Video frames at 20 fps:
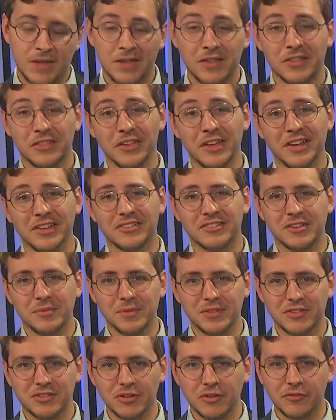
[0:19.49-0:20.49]
Thanks, Tim
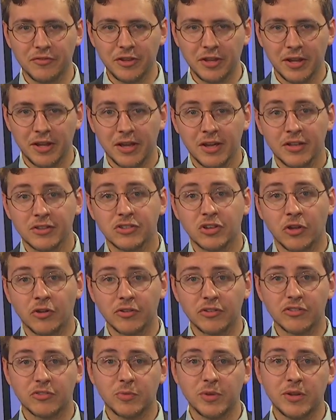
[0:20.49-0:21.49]
and Sophie.
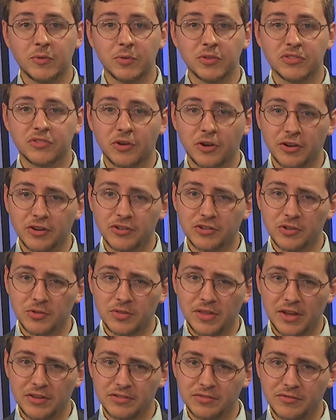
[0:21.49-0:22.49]
Tolerance Week was started in
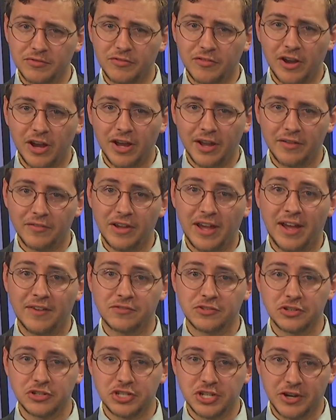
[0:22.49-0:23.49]
2005
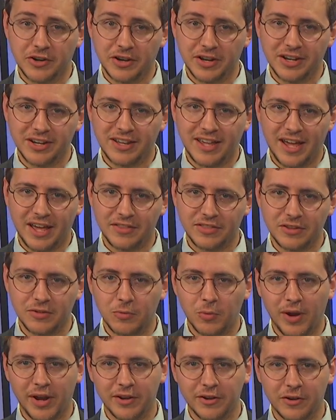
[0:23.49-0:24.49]
after Jerry and Kathy
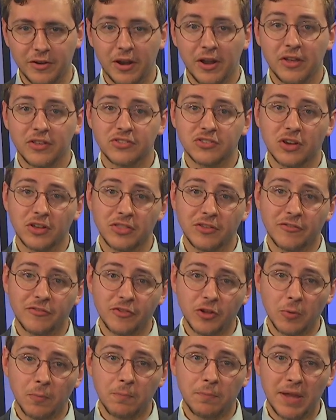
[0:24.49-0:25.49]
Weiner saw the
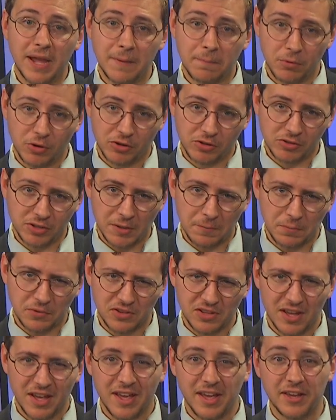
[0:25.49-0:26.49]
film Paper Clips,
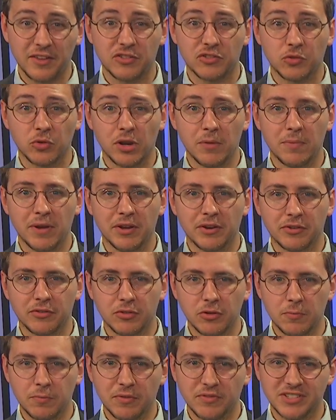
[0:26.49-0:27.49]
a story about a
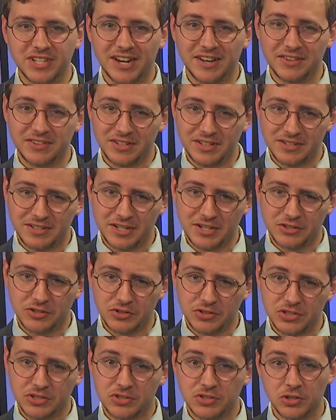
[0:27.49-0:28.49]
group of Tennessee
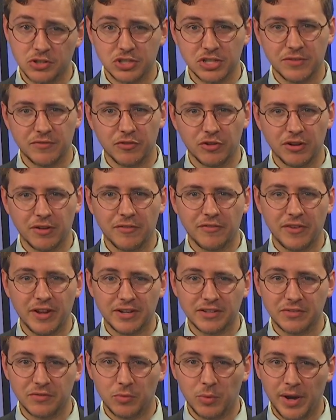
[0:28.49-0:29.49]
teachers searching for an
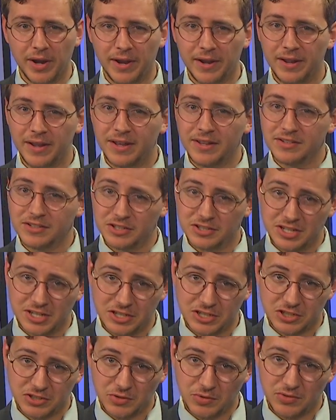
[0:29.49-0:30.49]
effective way to teach
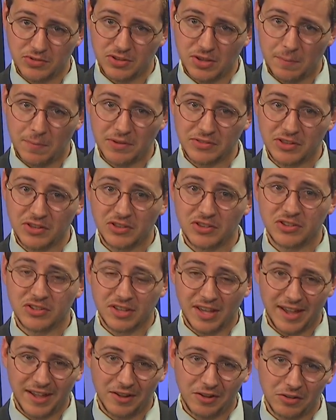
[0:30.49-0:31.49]
students about the
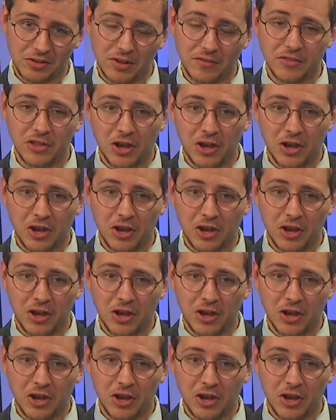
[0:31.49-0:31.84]
scale of the